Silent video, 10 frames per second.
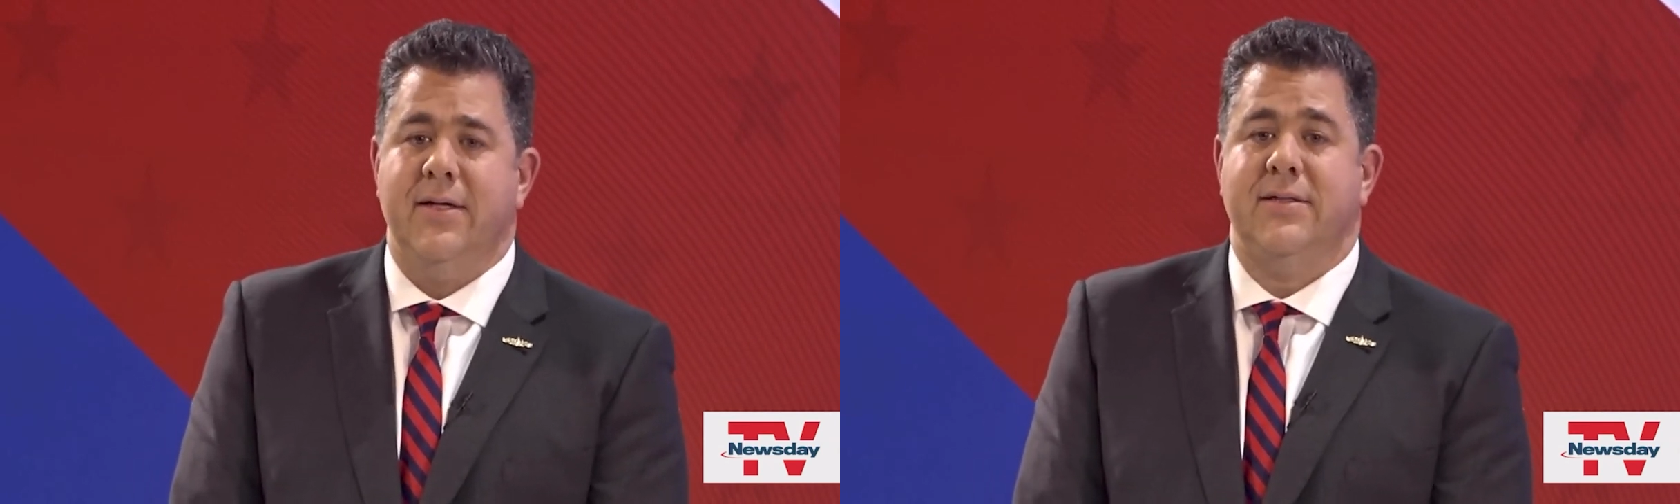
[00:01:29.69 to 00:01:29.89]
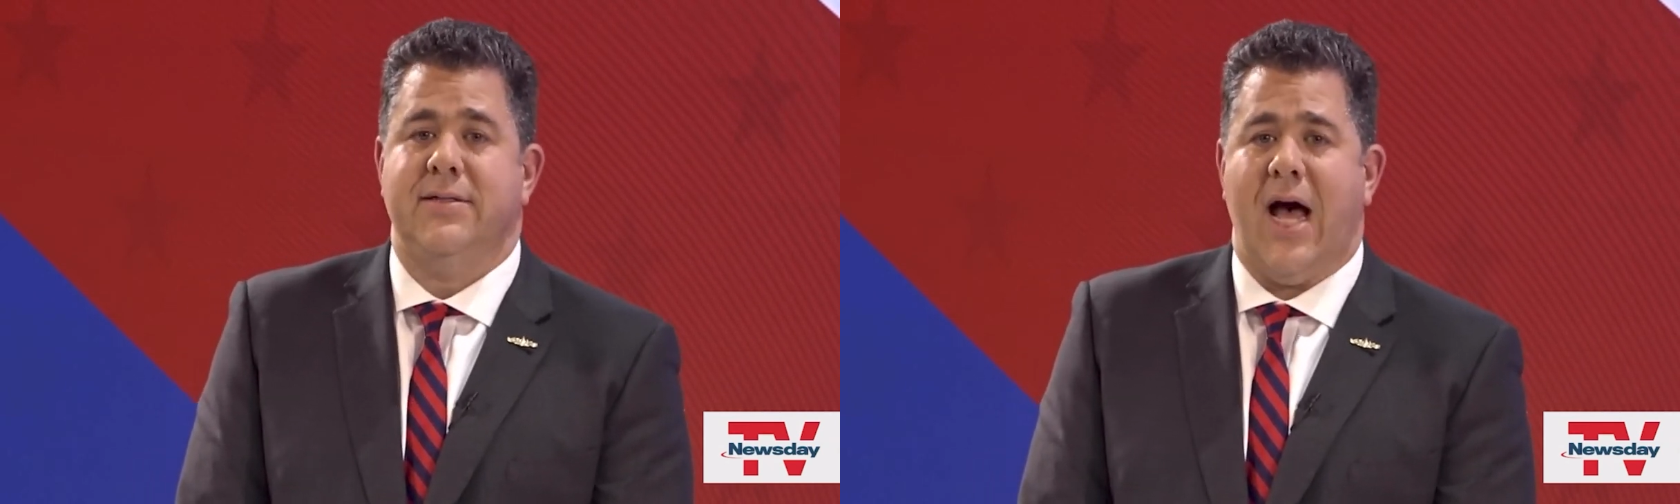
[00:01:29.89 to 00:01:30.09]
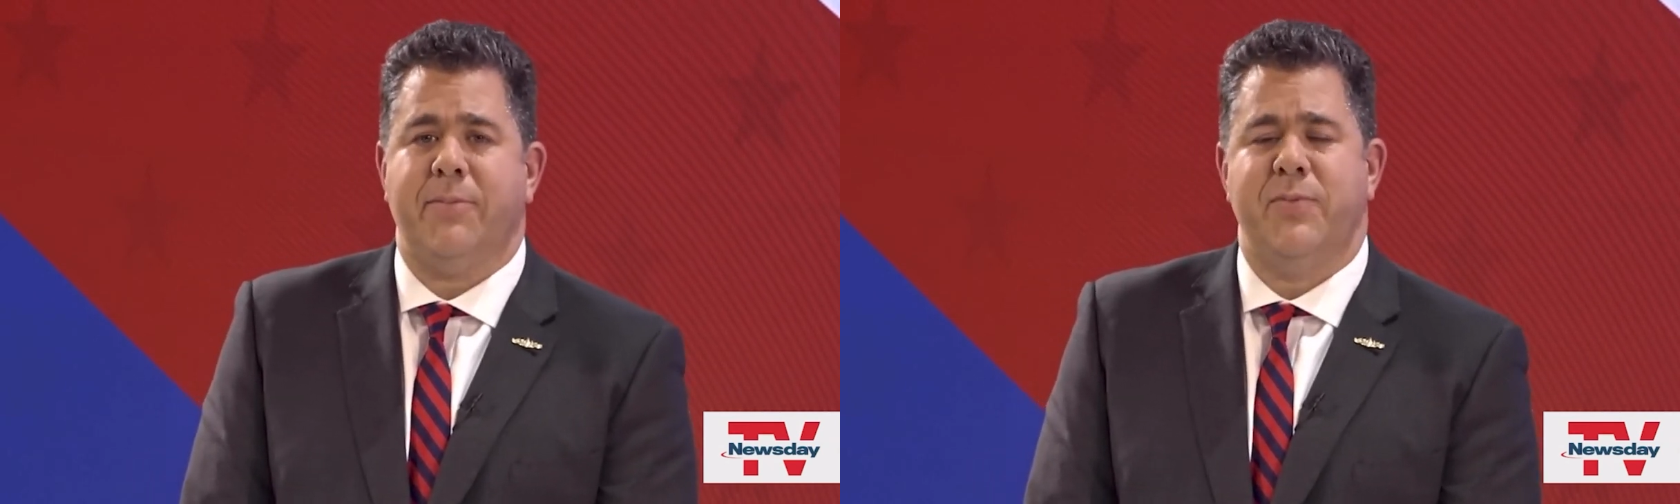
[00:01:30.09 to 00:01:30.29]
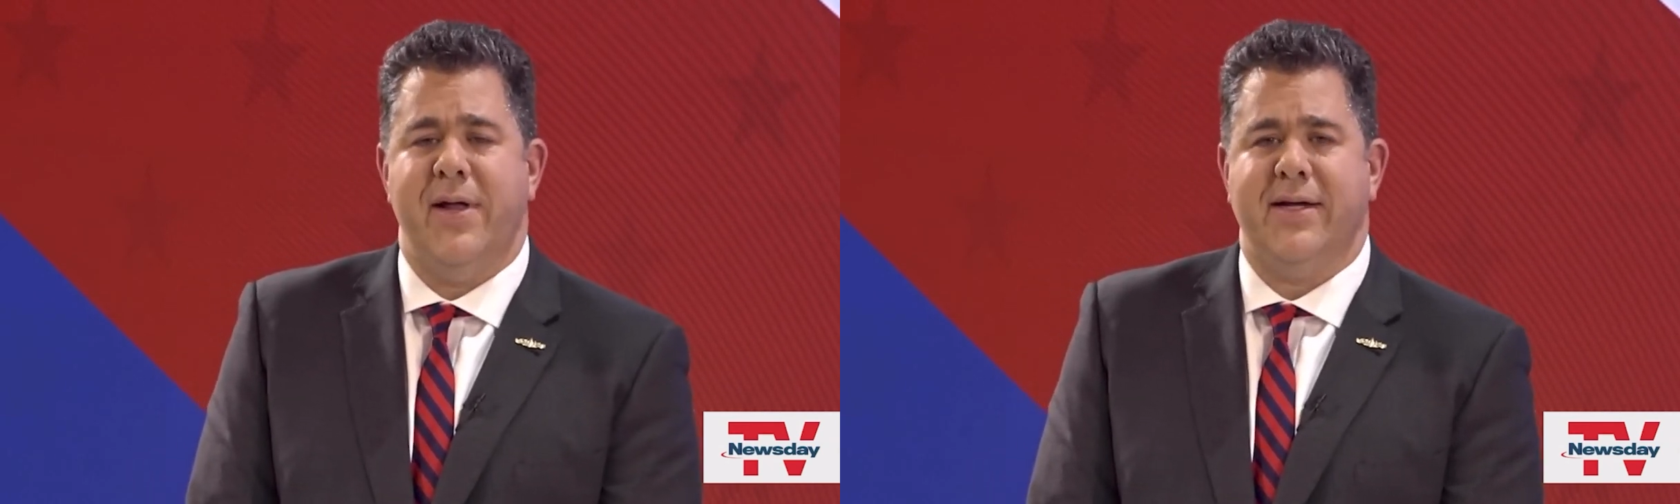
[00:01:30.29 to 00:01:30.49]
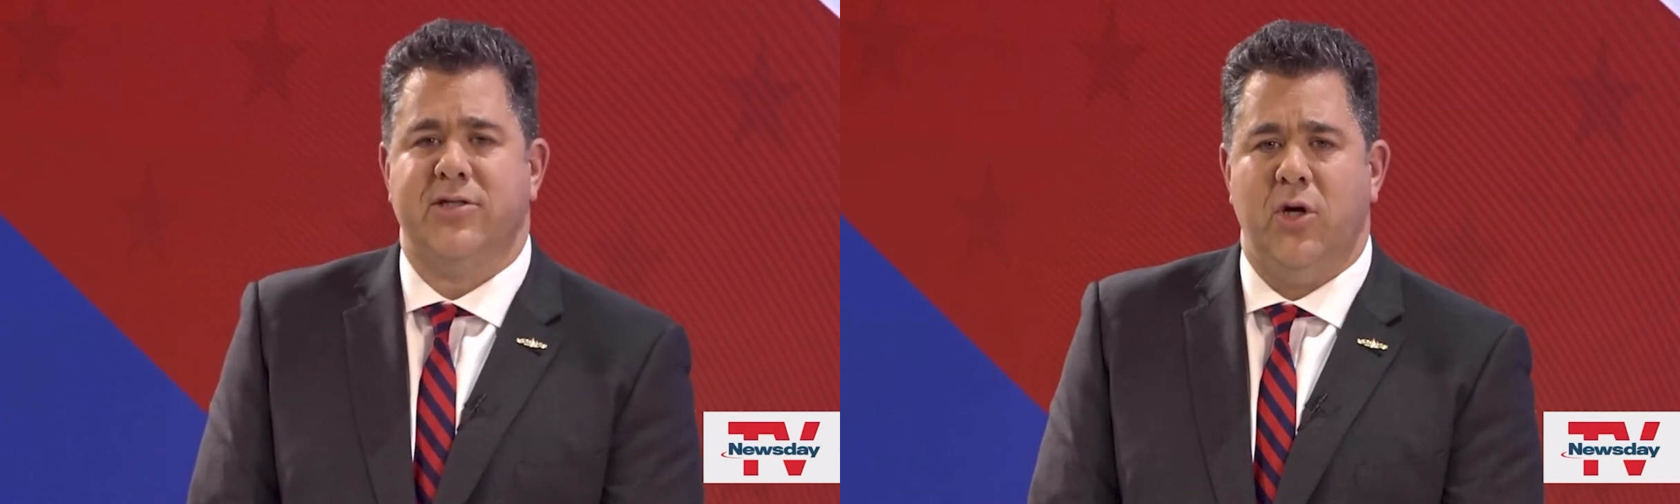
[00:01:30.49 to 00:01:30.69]
stop
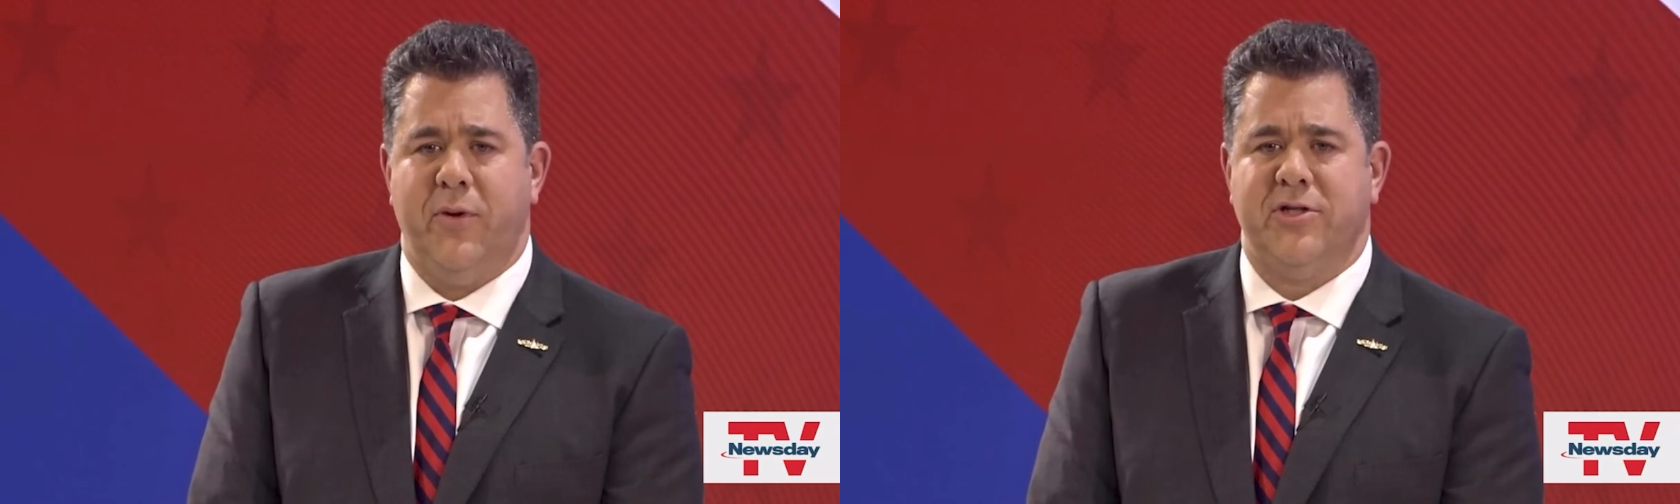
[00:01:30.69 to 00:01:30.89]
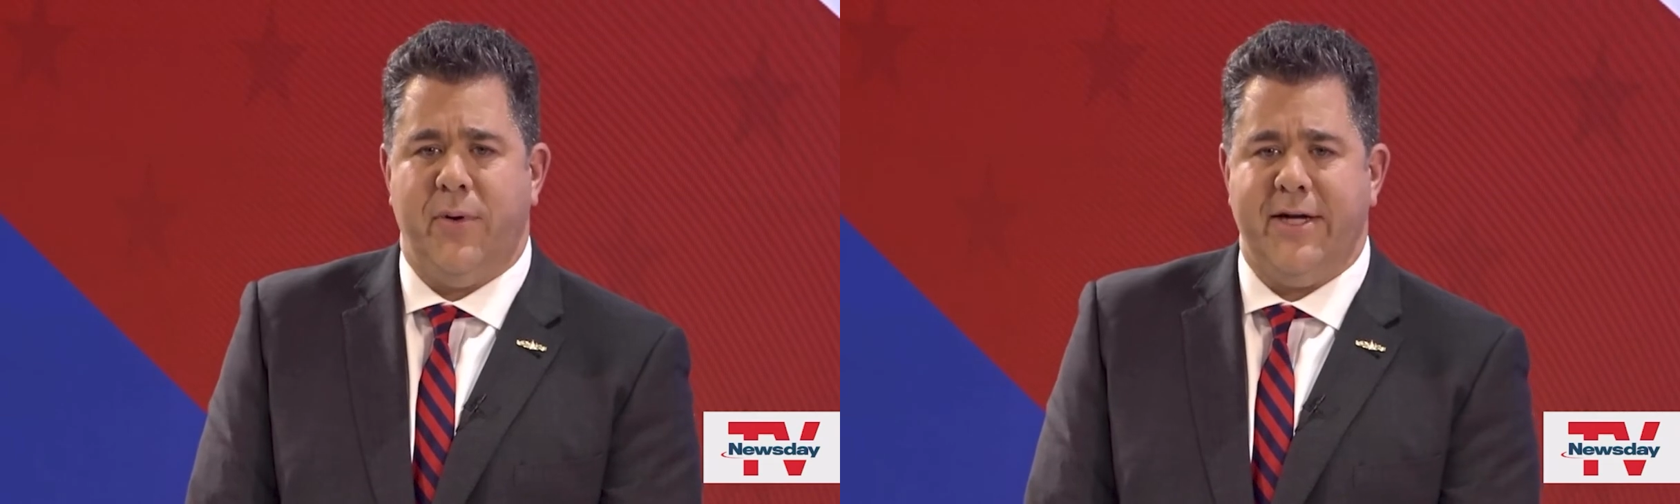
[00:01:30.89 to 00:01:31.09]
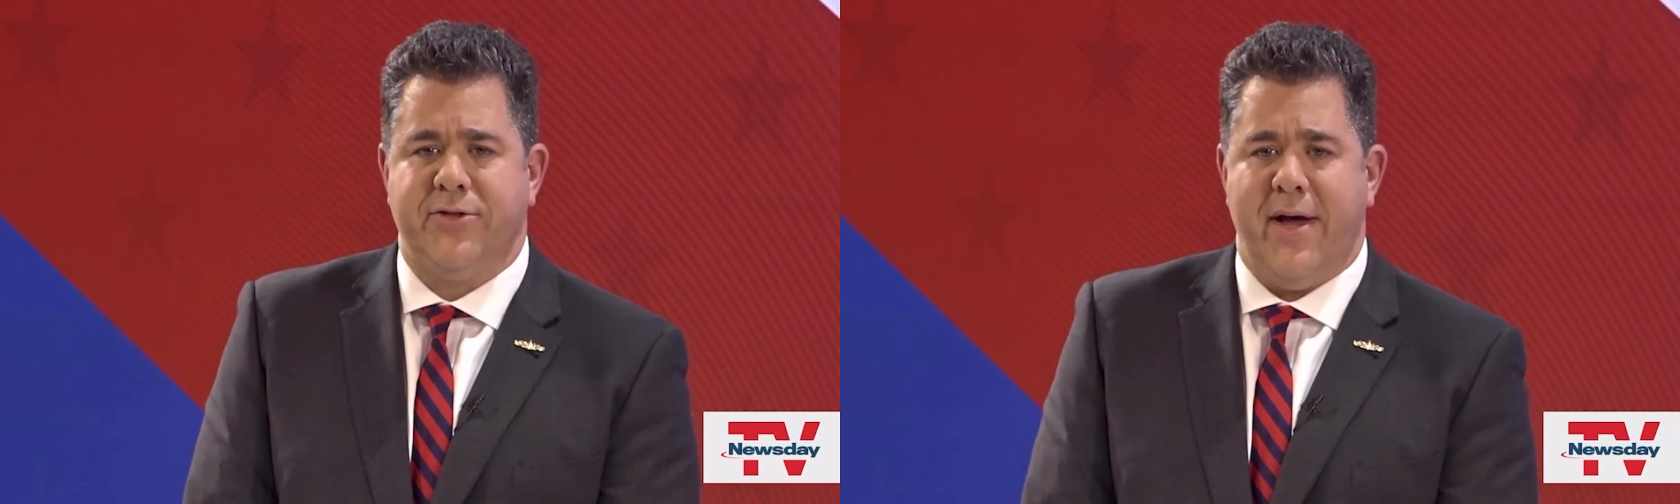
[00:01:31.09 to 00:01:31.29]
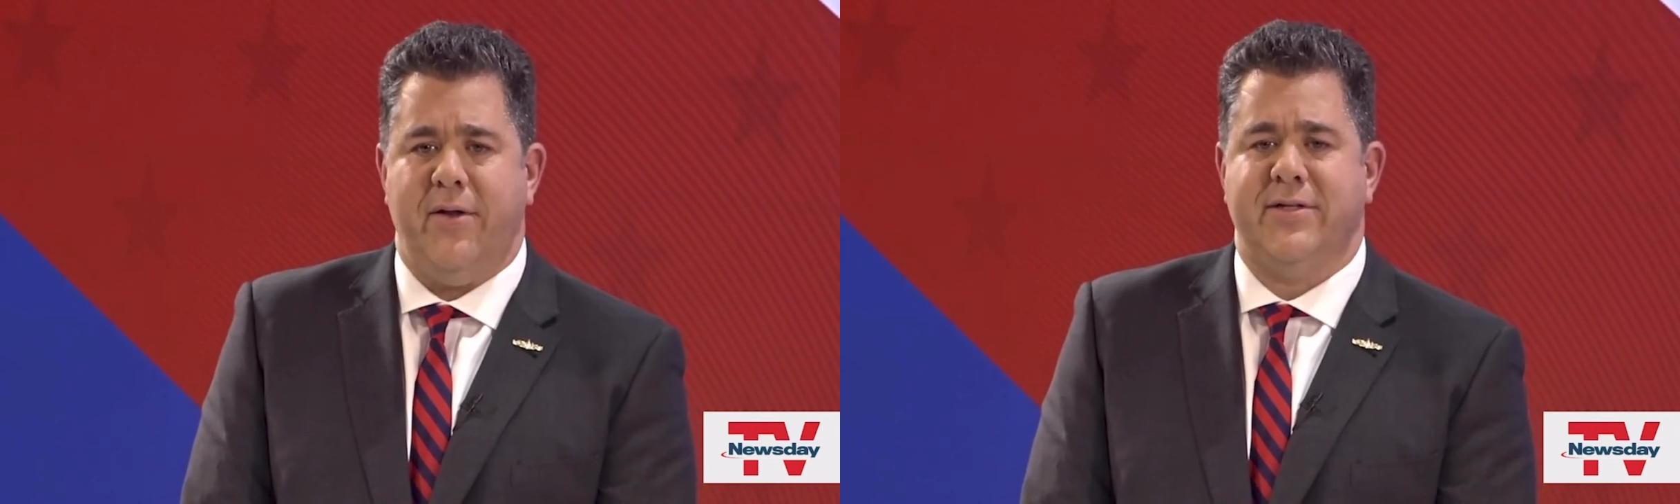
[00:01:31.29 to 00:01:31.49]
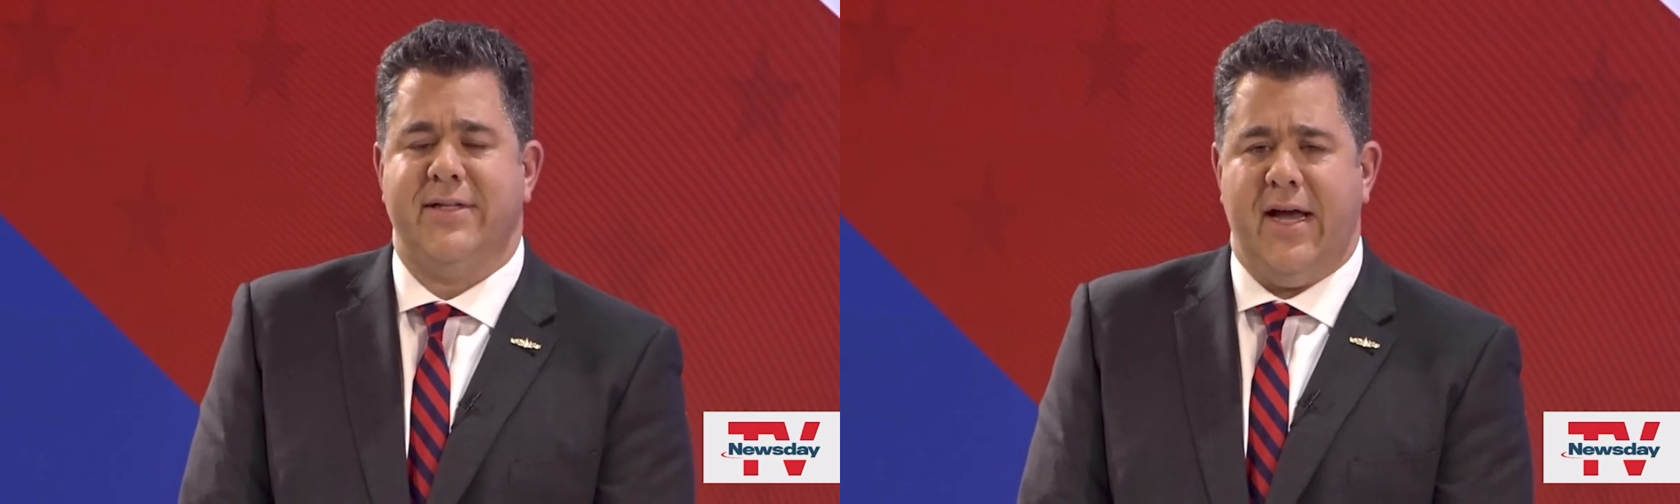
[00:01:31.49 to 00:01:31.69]
spending so much money trying
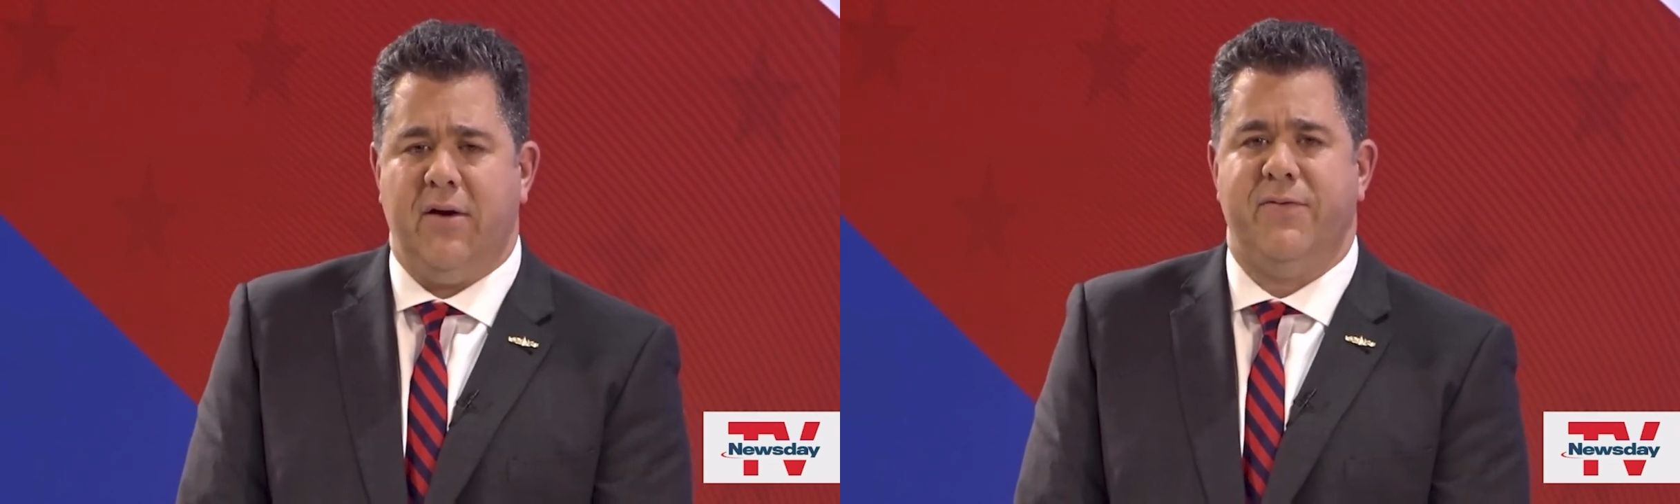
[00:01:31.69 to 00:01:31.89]
to scare